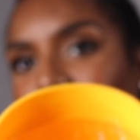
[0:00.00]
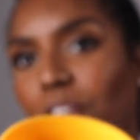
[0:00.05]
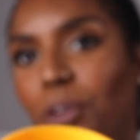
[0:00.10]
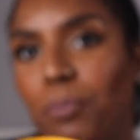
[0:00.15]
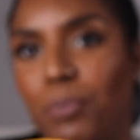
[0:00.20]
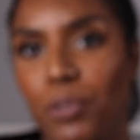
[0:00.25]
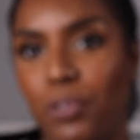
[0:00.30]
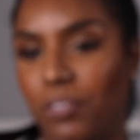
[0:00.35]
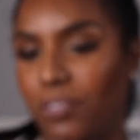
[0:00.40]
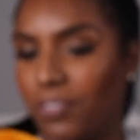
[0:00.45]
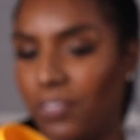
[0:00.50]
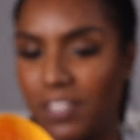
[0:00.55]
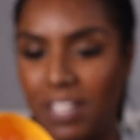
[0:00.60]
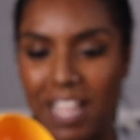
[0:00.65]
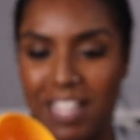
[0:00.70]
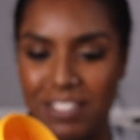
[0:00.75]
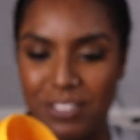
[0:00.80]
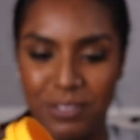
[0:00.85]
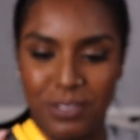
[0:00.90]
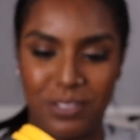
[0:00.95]
don't move
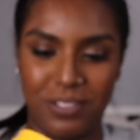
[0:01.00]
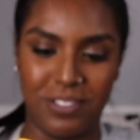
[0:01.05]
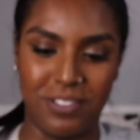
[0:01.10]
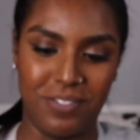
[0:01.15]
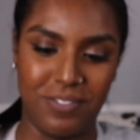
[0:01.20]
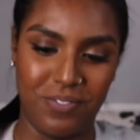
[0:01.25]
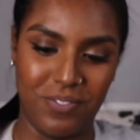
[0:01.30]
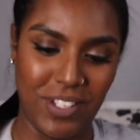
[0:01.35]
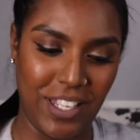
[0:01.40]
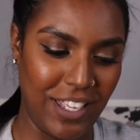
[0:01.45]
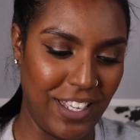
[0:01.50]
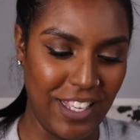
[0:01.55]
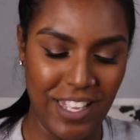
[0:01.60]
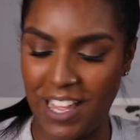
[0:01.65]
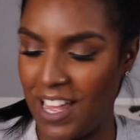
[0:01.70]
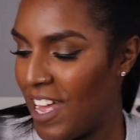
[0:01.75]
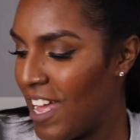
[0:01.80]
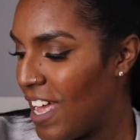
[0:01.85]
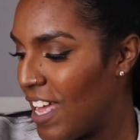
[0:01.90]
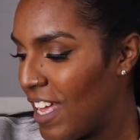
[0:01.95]
at all.
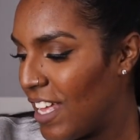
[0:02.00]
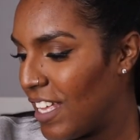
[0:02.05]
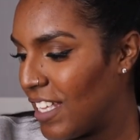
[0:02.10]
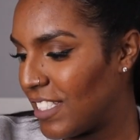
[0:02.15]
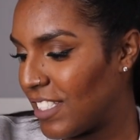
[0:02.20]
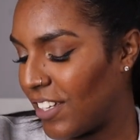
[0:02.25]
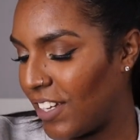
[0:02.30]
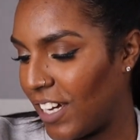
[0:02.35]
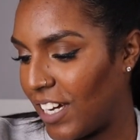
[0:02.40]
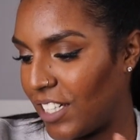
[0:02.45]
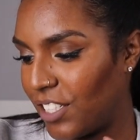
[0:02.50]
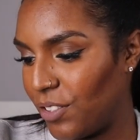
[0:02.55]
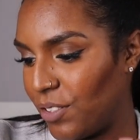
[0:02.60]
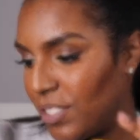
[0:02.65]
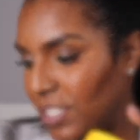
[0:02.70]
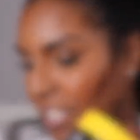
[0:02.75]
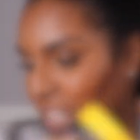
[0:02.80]
So yeah, I use